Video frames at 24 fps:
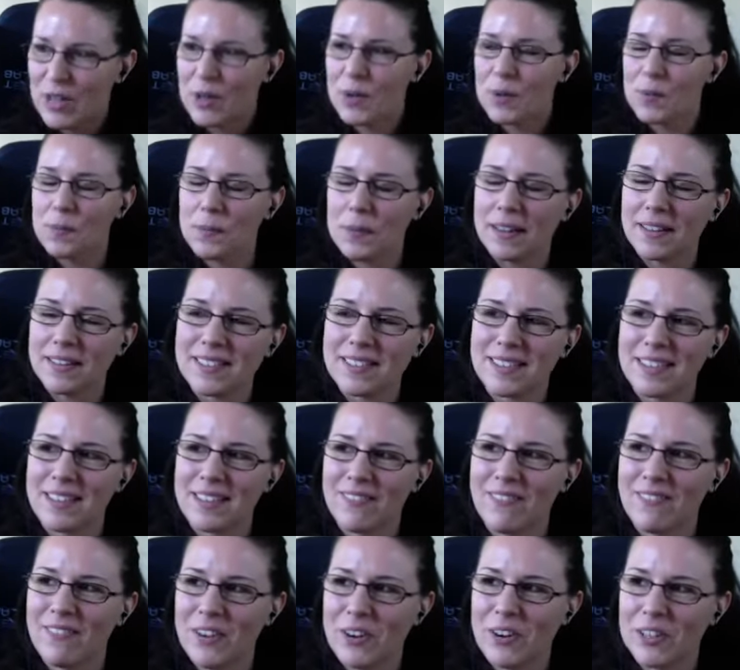because the
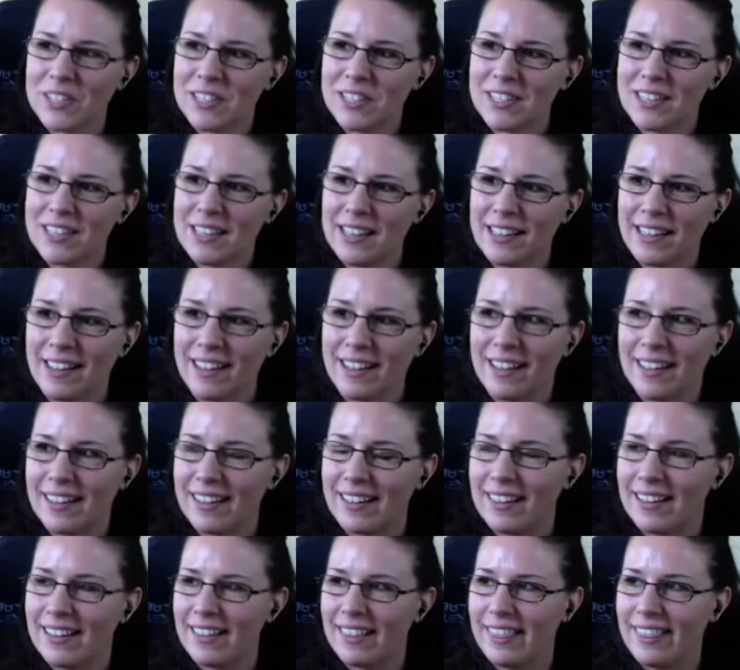first thing
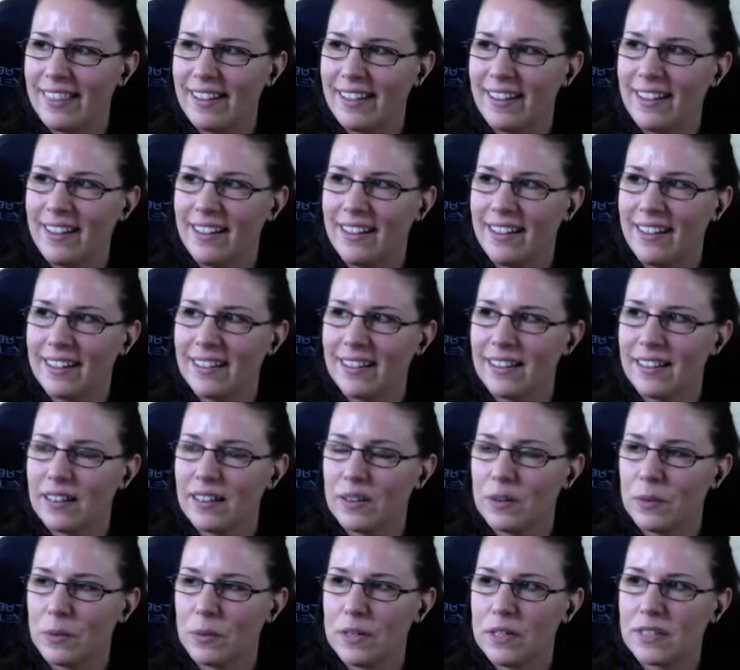that
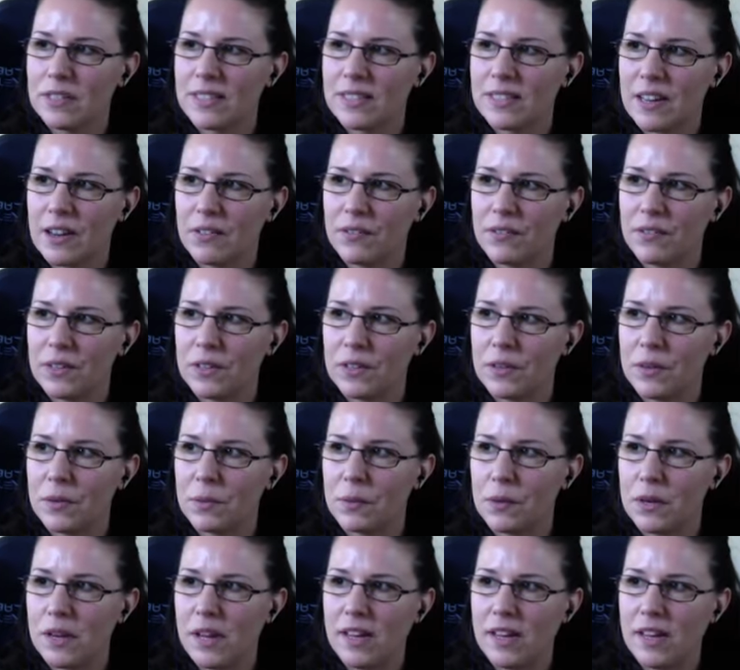we discovered
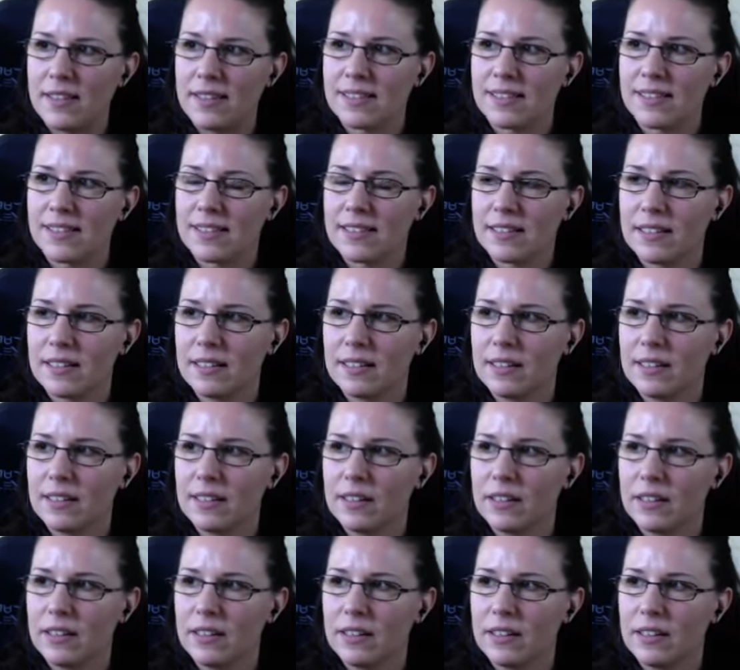was,
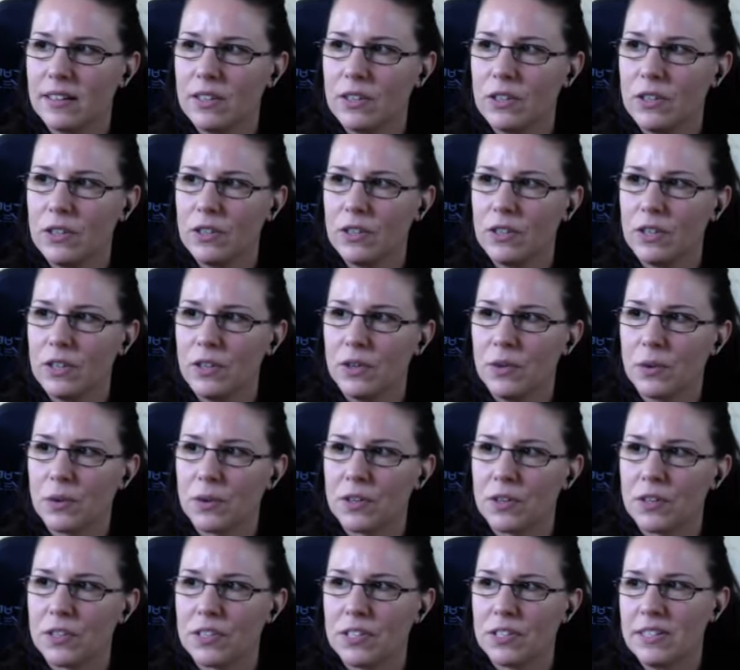in
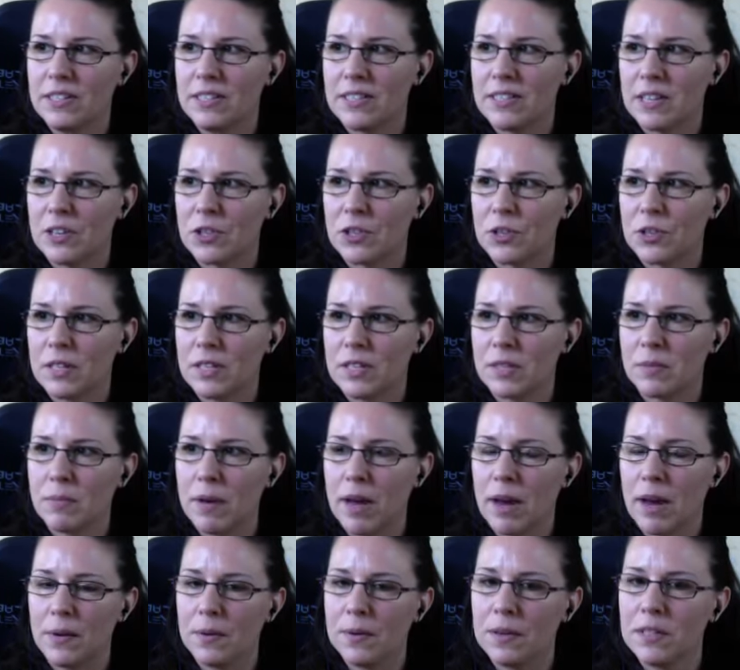order to decentralize
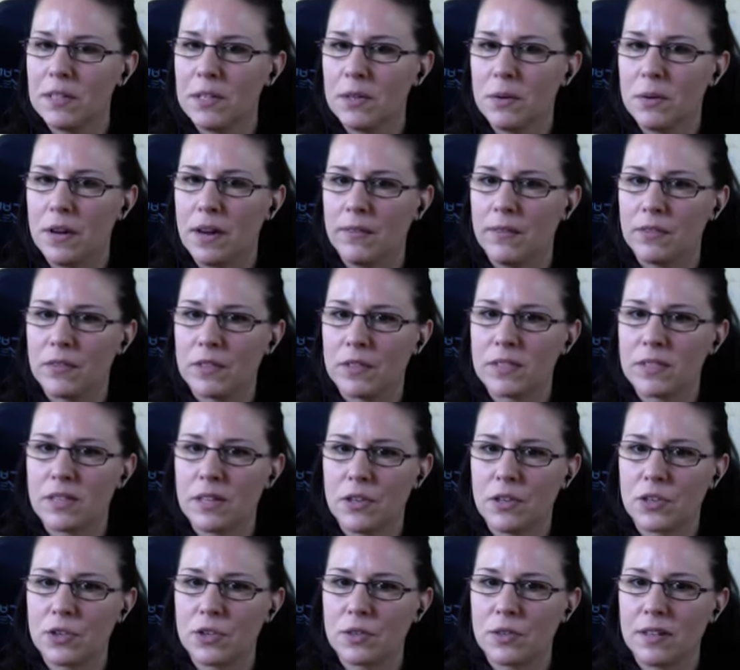power, you have to
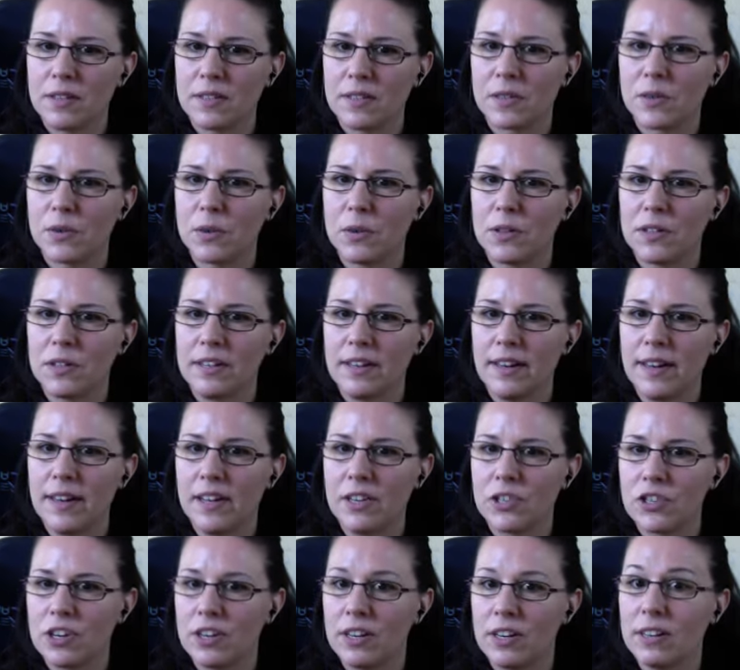centralize
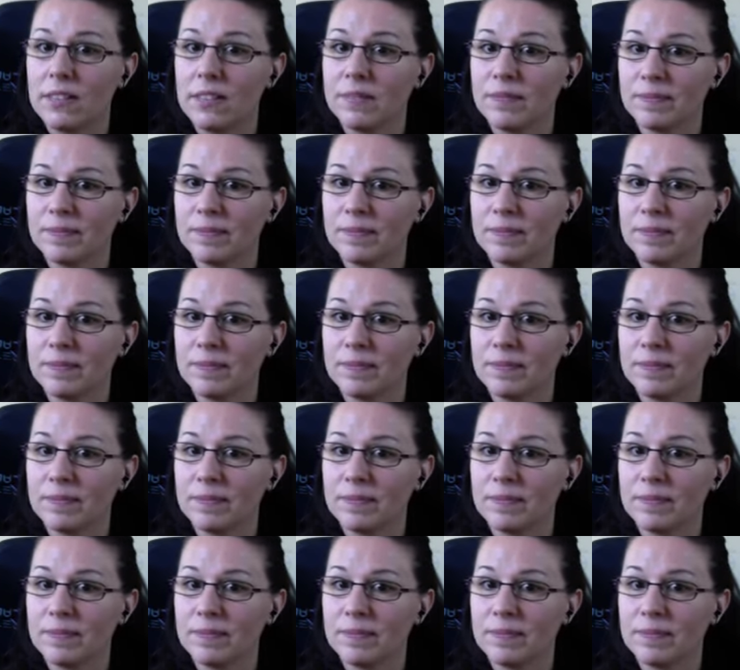coordination.